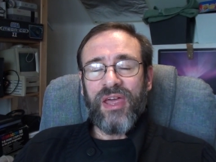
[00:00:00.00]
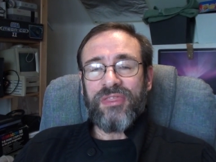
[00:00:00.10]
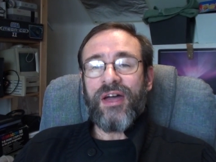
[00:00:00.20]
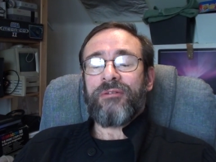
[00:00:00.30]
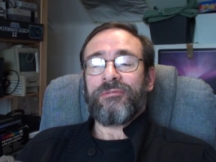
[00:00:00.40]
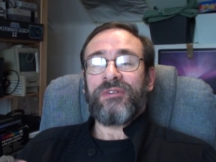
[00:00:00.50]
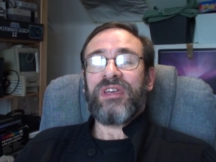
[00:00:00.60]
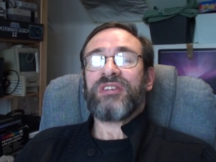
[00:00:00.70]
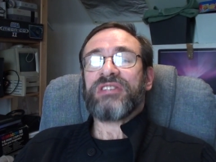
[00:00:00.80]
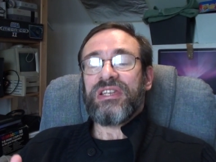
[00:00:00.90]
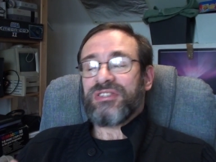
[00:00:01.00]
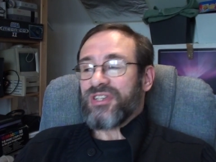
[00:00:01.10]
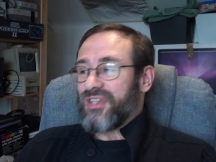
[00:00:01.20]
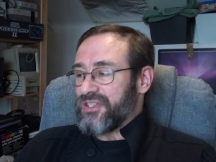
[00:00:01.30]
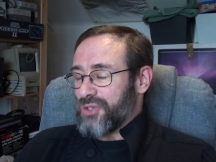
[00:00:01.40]
that feeds
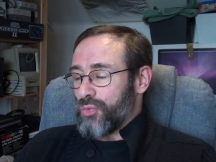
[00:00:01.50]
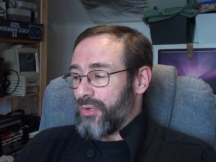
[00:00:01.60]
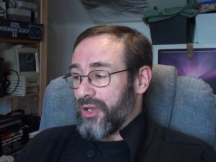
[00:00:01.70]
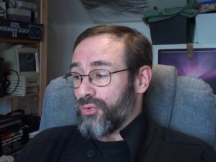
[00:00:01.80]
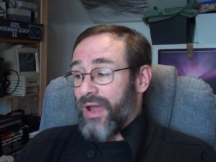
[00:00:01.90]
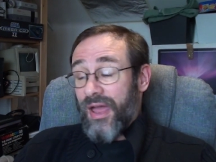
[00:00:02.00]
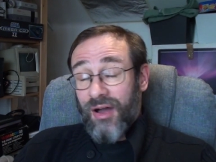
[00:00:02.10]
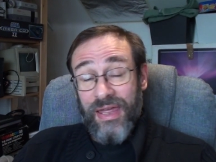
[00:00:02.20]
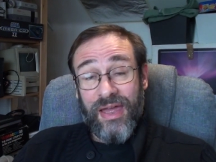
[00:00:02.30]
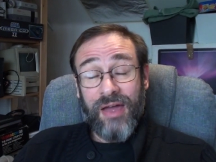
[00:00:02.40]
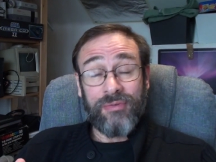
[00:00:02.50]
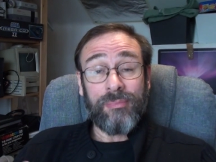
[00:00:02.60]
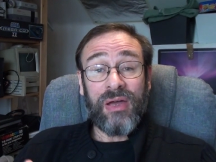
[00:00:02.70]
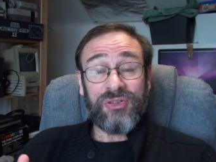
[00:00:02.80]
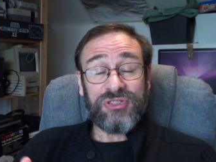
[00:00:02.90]
into this regret I have
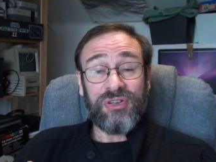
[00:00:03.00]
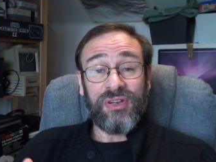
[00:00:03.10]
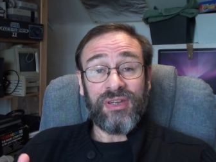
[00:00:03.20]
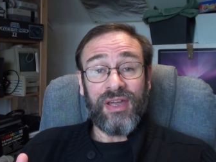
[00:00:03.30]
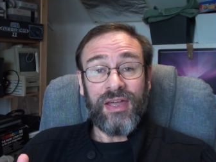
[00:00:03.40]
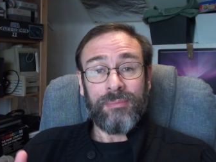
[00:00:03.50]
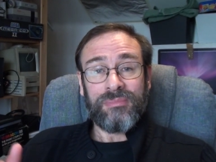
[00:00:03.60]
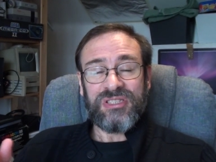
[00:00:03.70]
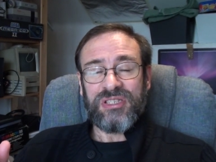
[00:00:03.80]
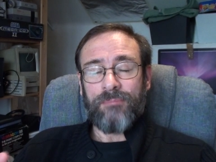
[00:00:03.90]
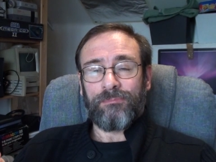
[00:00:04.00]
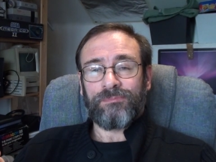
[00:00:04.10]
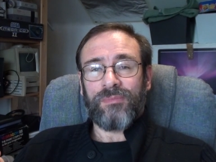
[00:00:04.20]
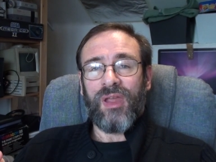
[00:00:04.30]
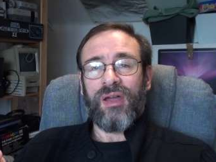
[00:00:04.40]
about certain games.
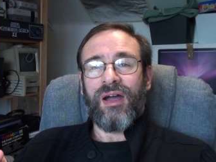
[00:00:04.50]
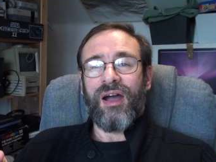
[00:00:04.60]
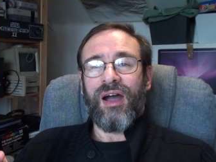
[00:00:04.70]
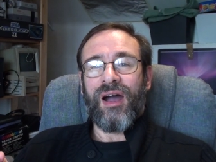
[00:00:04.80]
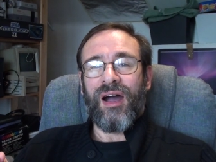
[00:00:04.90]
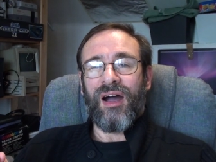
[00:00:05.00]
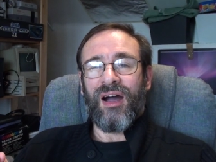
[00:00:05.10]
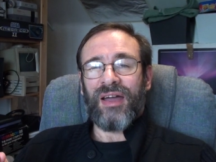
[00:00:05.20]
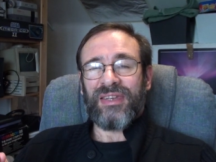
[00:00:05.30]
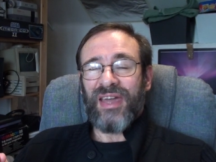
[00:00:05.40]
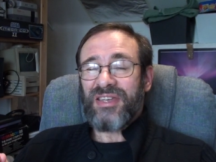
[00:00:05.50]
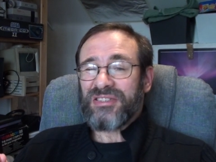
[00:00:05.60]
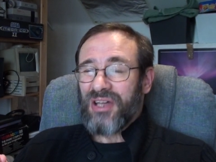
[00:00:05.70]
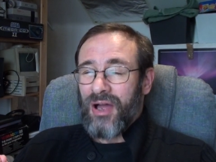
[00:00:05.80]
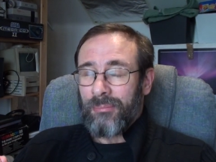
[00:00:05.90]
I
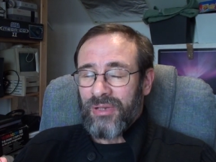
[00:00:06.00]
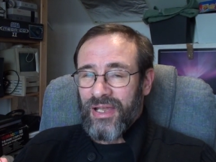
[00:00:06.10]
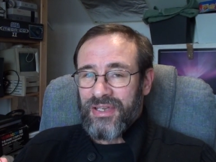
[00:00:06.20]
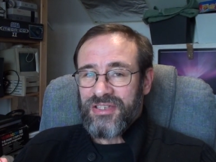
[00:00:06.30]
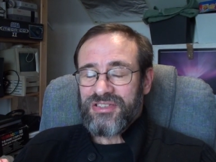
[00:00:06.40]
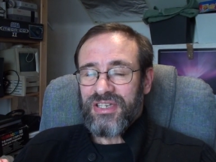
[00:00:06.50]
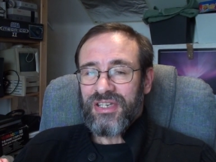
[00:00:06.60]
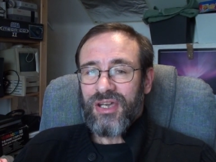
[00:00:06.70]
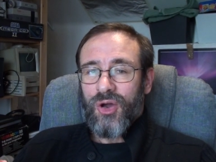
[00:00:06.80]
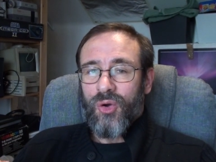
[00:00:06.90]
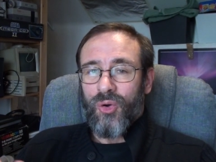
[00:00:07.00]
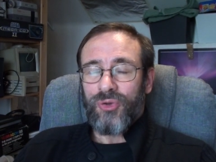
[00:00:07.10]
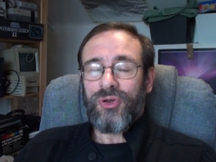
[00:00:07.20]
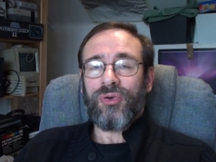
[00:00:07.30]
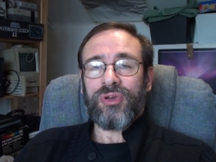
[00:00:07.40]
guess I'm lazy or
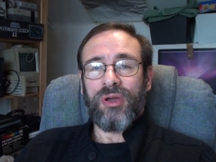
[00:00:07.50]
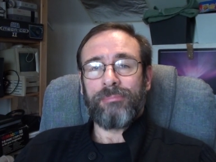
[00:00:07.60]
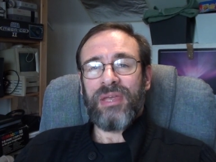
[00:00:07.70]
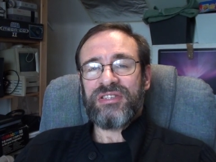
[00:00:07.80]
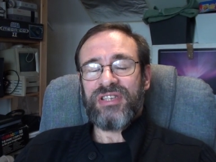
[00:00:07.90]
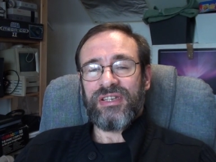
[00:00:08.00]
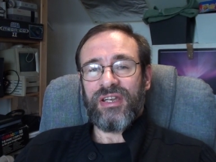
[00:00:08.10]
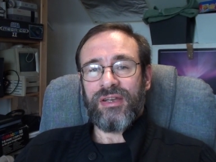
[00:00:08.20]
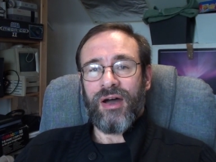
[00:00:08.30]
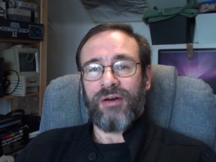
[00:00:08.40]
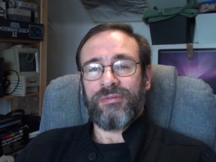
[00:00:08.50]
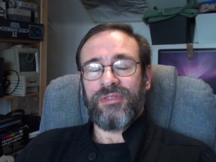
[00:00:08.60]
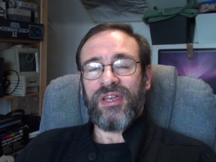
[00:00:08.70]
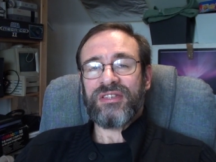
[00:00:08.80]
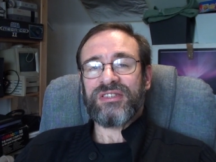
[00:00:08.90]
not committed enough.
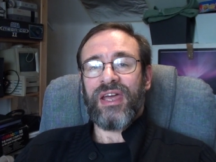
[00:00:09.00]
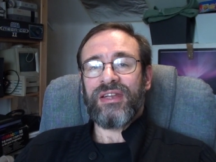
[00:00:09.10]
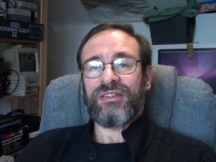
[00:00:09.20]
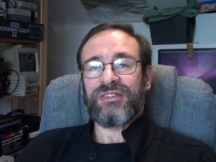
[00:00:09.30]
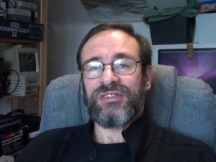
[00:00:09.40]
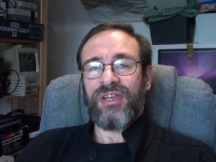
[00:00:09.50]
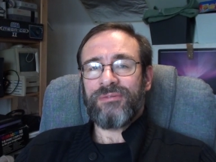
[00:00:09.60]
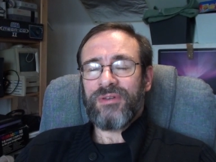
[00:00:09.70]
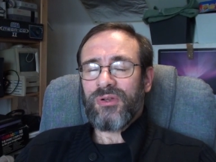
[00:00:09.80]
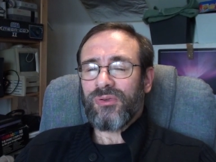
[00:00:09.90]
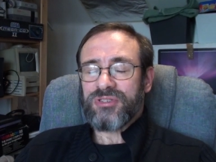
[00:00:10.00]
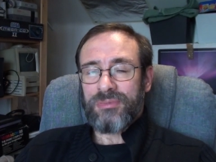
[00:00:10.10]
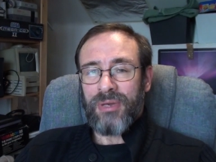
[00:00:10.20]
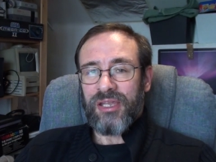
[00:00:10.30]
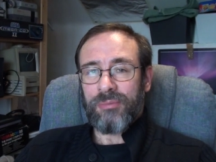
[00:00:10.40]
Things get difficult
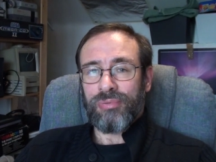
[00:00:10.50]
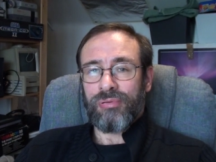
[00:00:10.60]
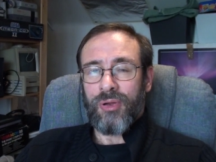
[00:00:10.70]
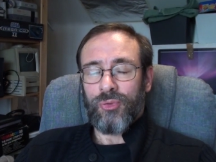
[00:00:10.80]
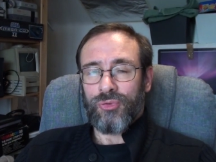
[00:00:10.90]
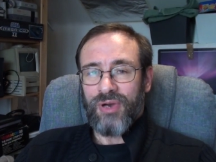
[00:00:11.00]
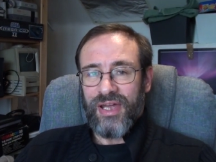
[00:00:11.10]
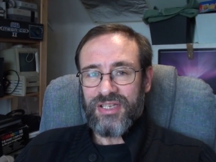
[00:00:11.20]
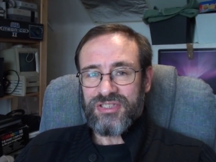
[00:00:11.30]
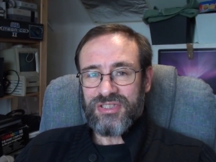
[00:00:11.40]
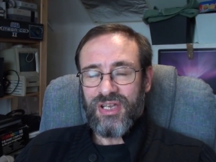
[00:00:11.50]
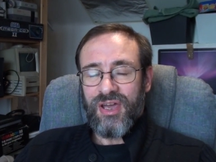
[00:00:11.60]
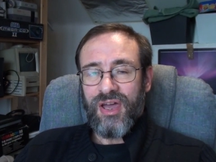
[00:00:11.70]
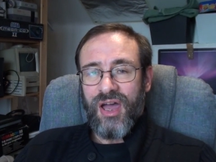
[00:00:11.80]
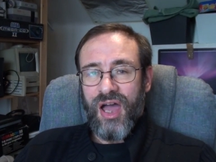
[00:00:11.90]
to make progress,
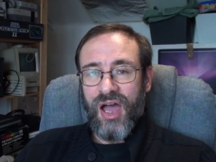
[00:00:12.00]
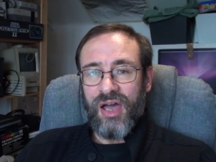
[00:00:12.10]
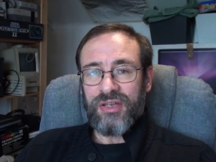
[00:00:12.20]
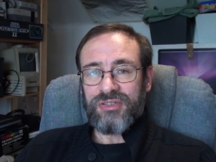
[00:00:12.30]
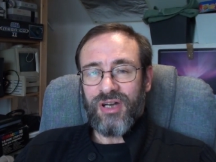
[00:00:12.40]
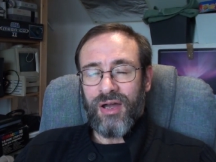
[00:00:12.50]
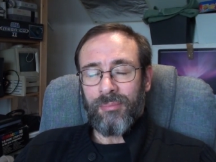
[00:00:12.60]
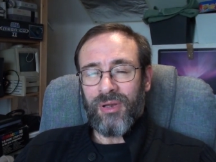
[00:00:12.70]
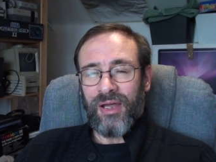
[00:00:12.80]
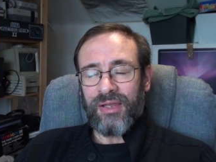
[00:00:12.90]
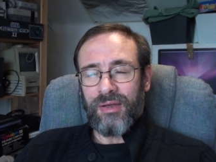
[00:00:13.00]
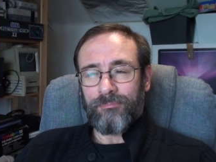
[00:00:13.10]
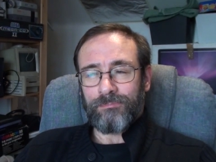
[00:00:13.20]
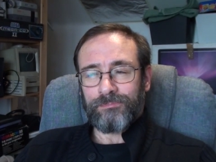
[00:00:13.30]
and I'm like